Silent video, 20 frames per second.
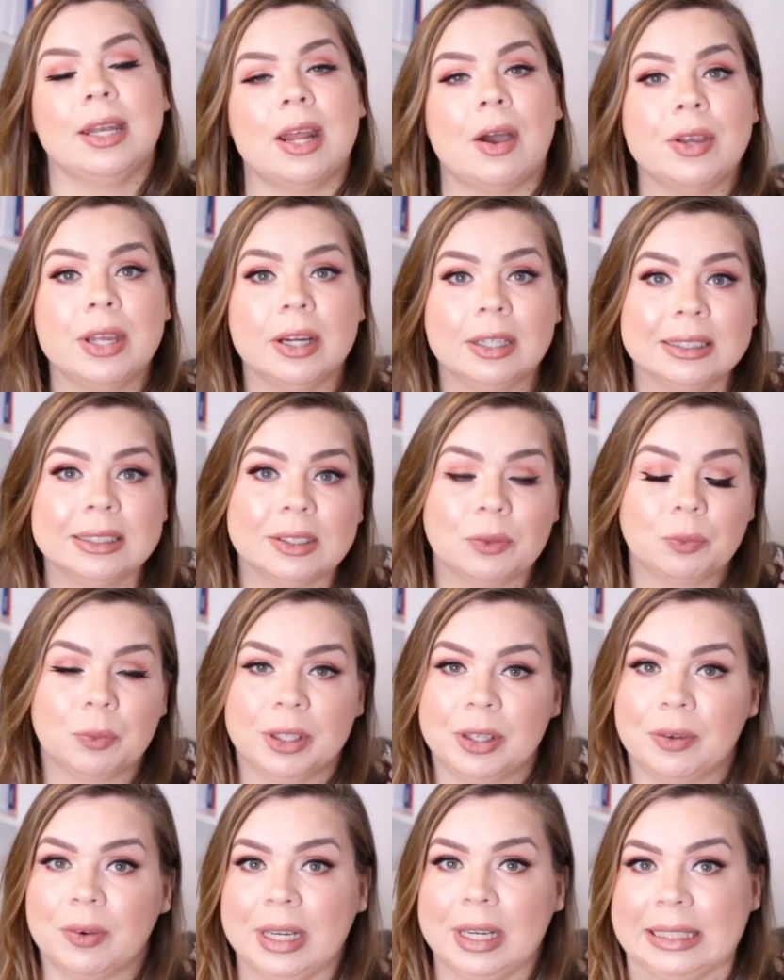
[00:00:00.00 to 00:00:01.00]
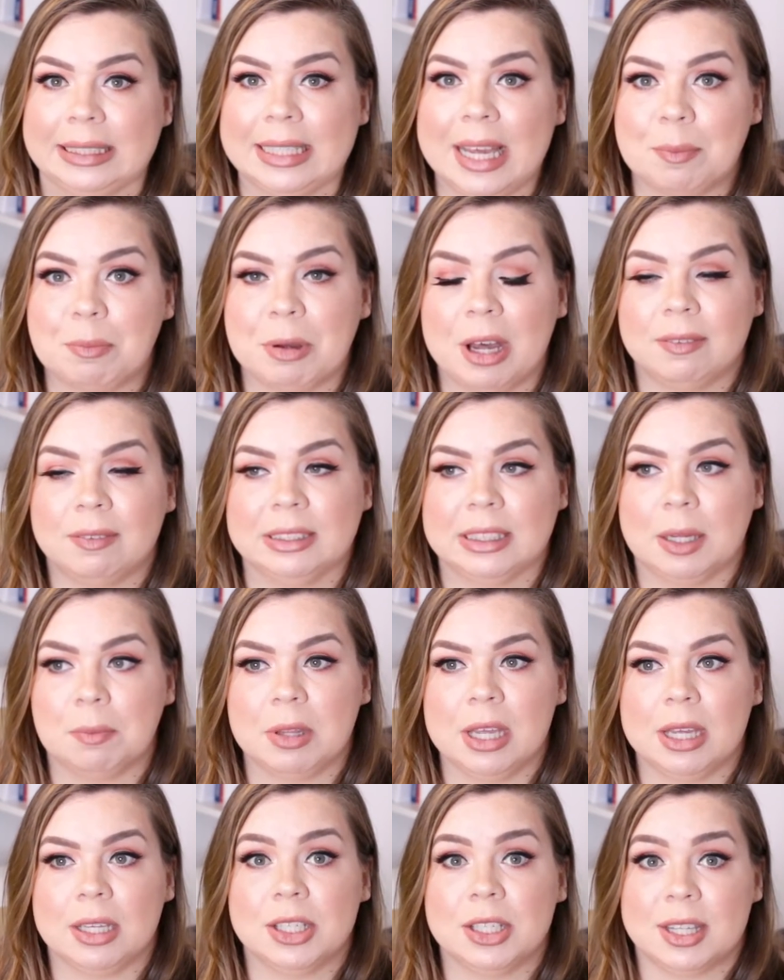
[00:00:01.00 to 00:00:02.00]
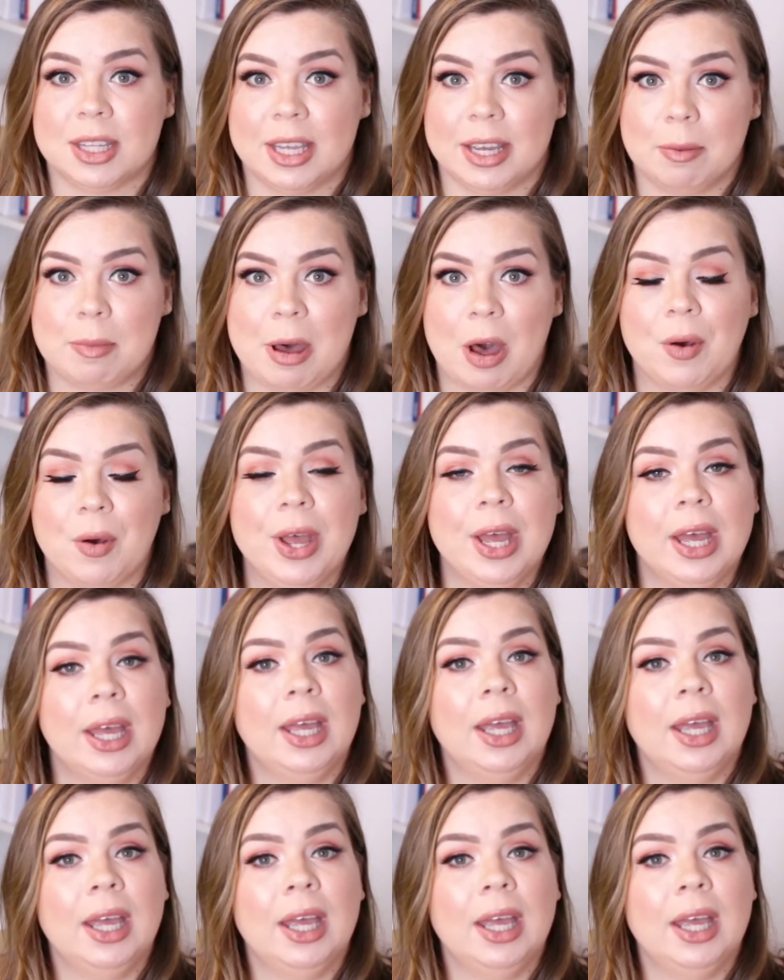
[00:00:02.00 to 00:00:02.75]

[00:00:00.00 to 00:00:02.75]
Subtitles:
Now, here's a really great tip of something to think about.